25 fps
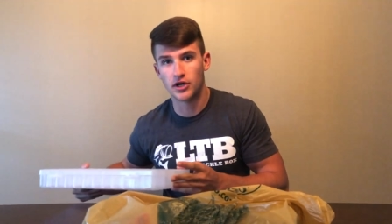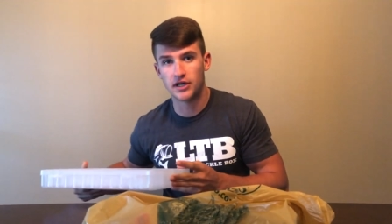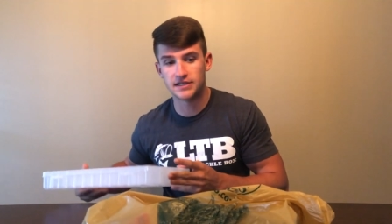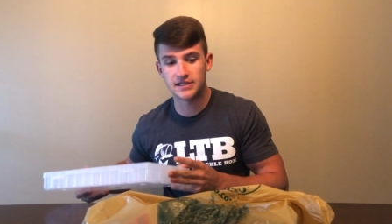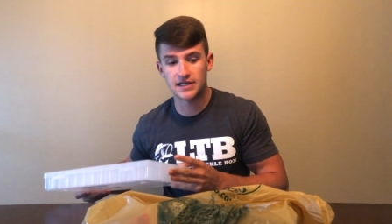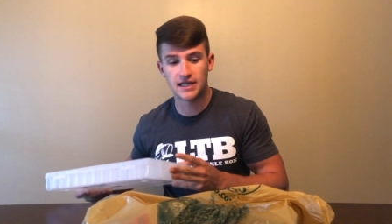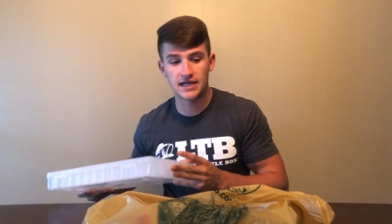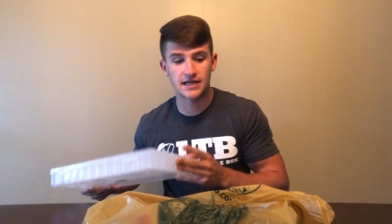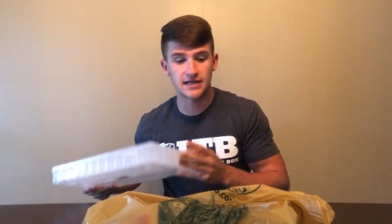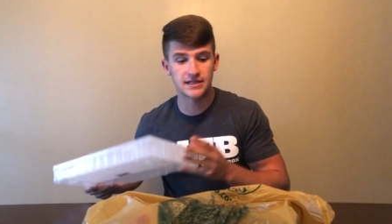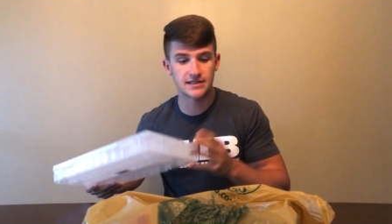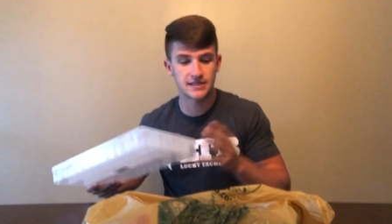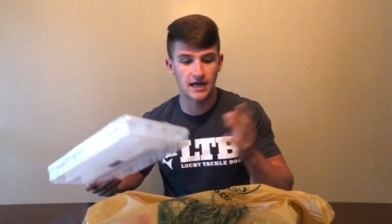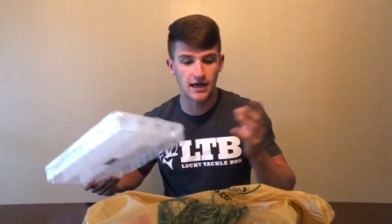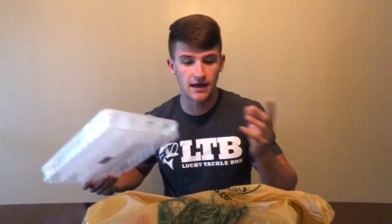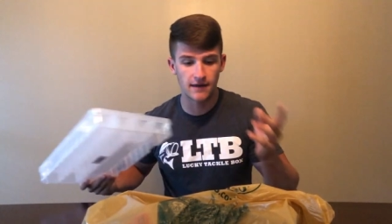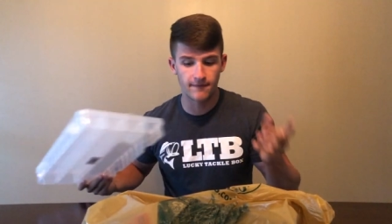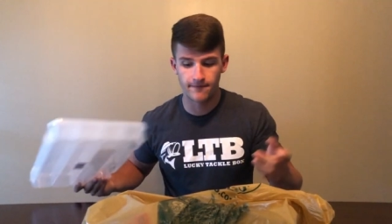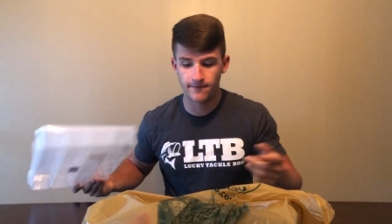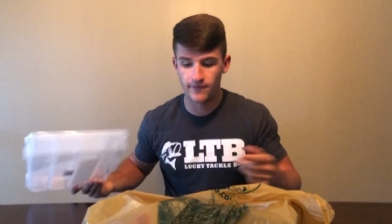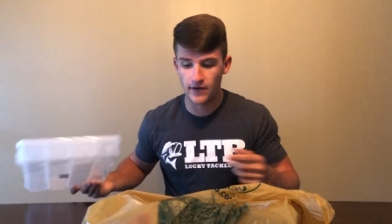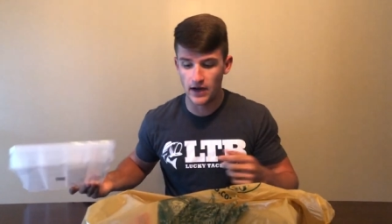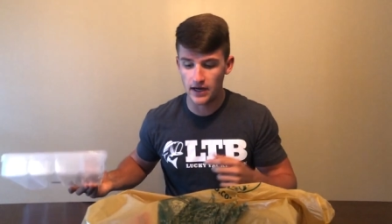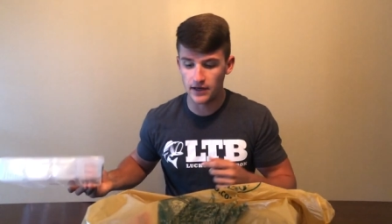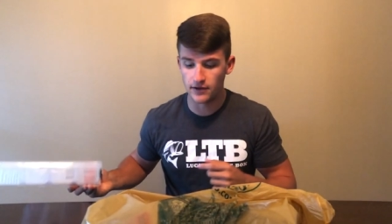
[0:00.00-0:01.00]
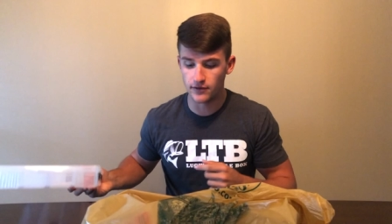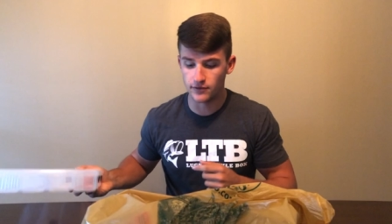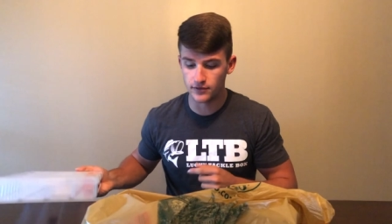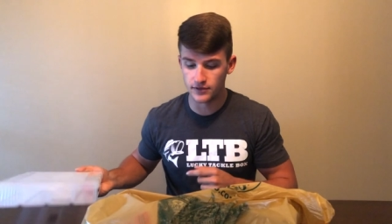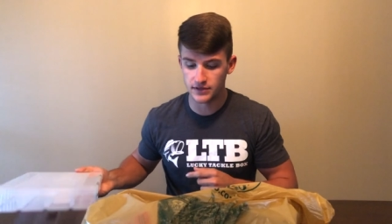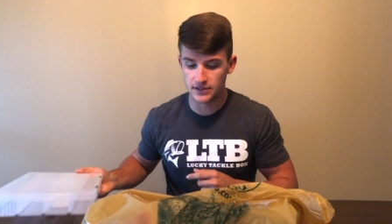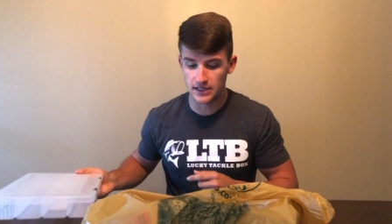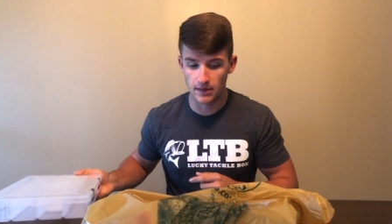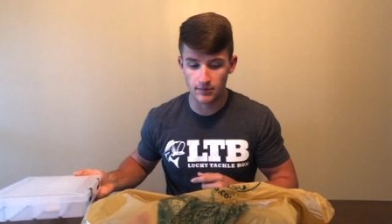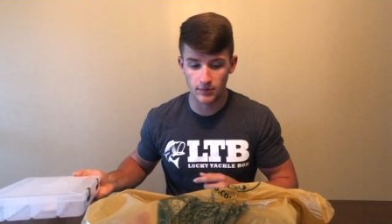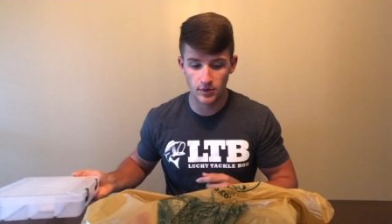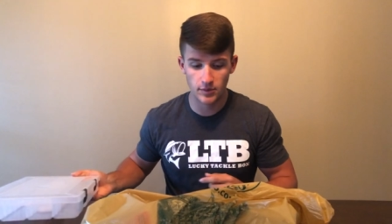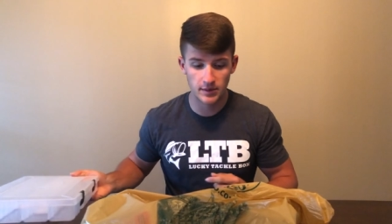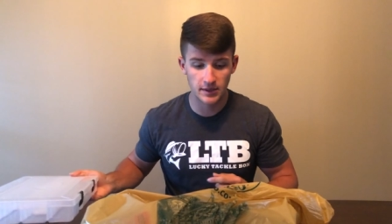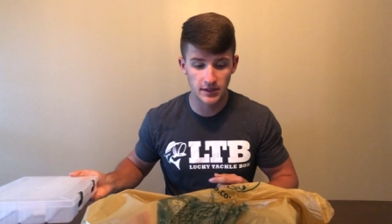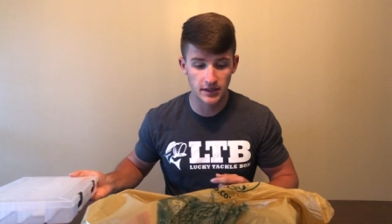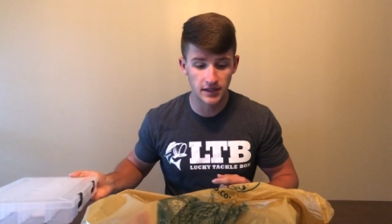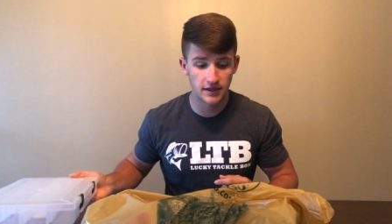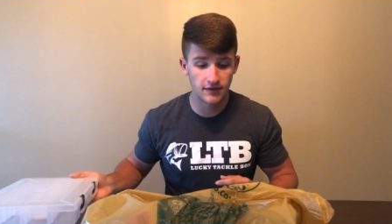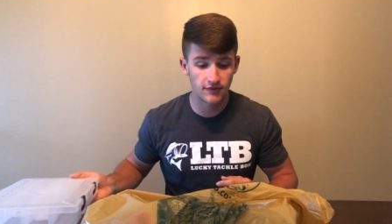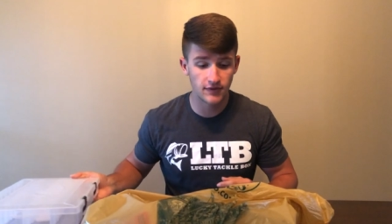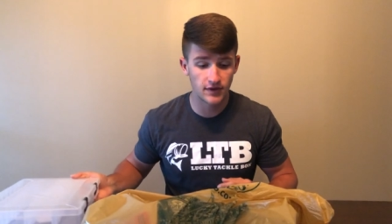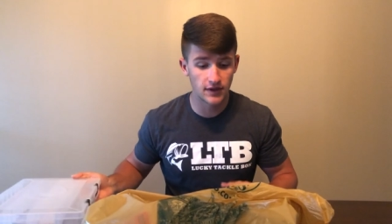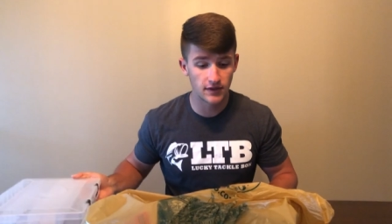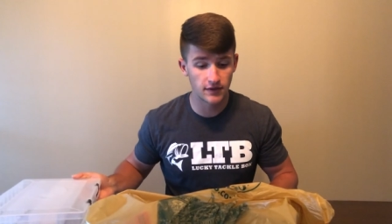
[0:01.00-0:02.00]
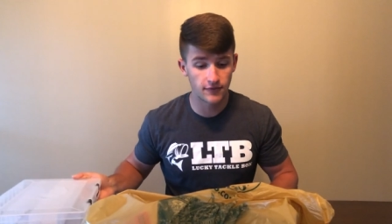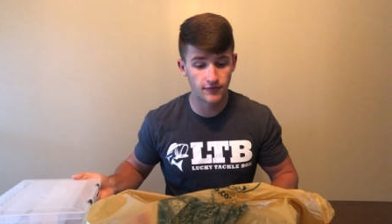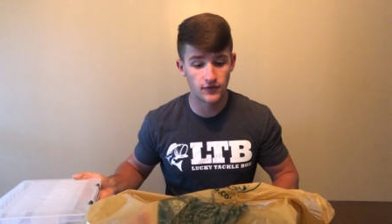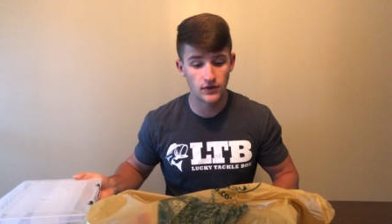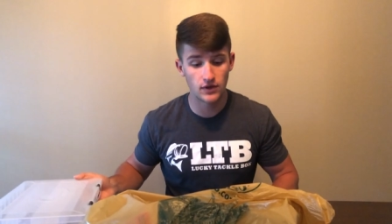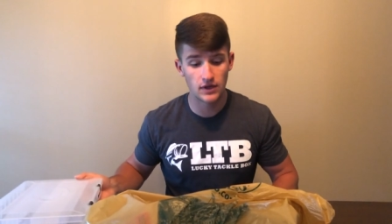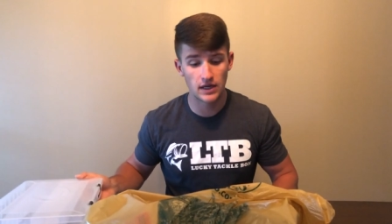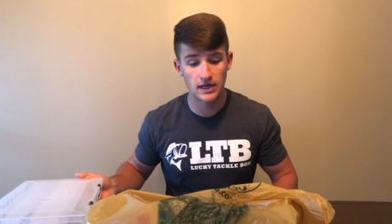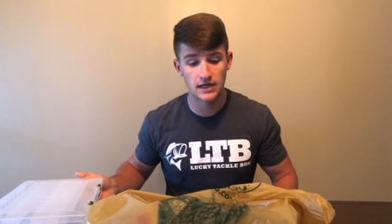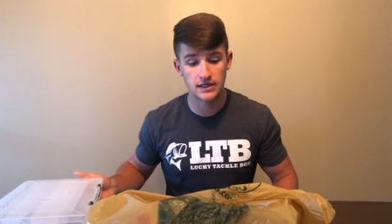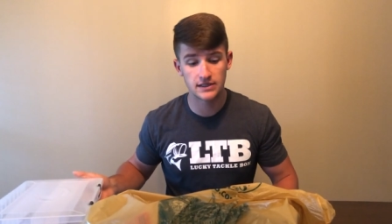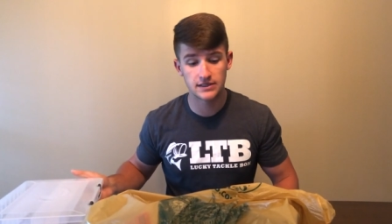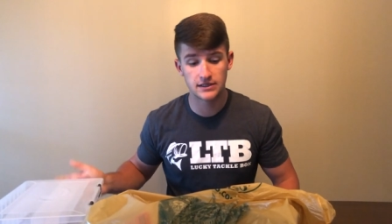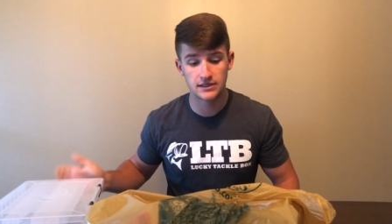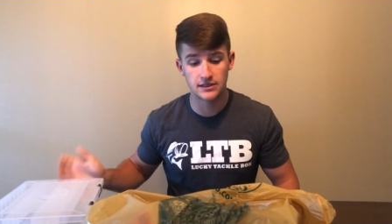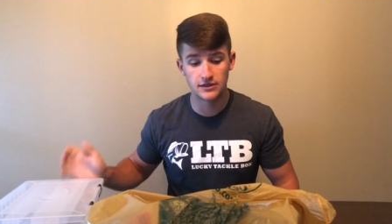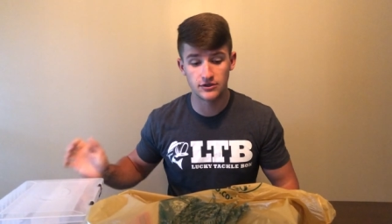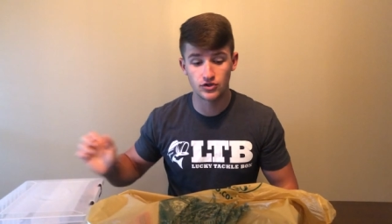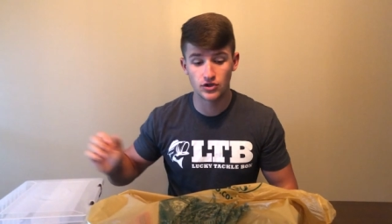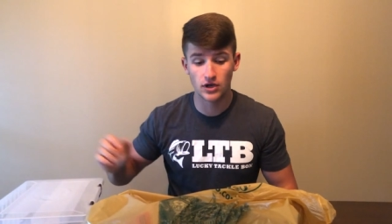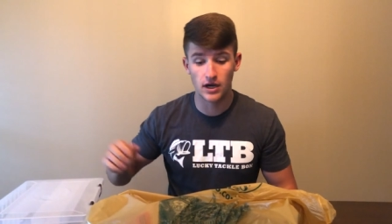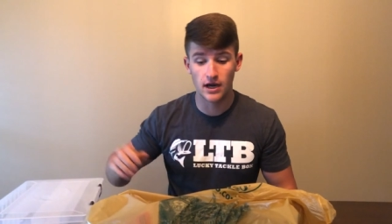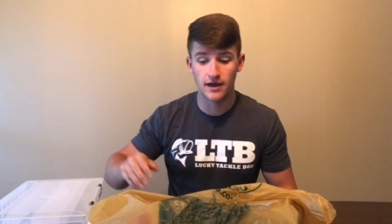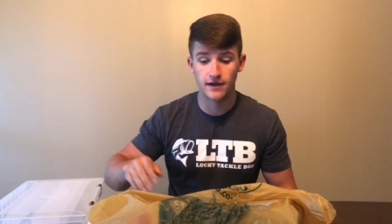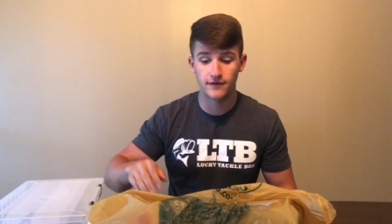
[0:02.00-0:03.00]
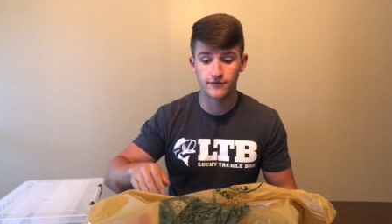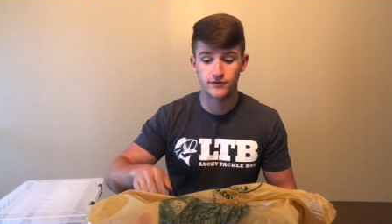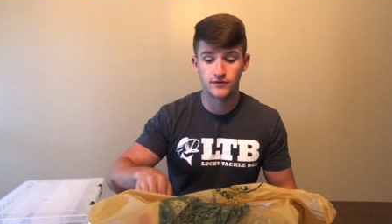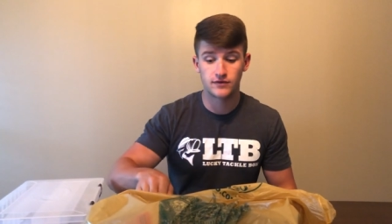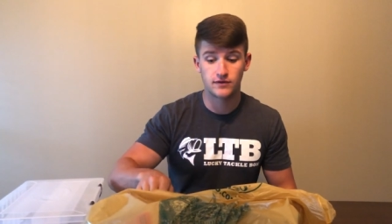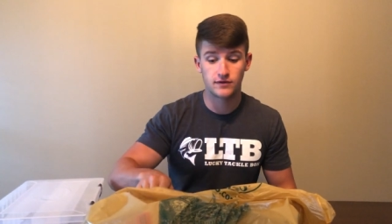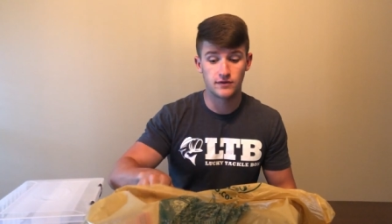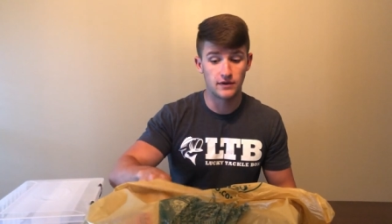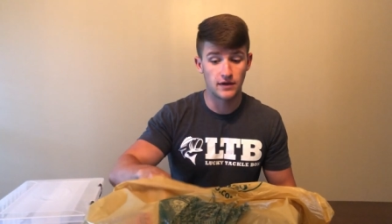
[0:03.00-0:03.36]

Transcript: crazy, guys. I got finals. I'm gonna be leaving in a few days to drive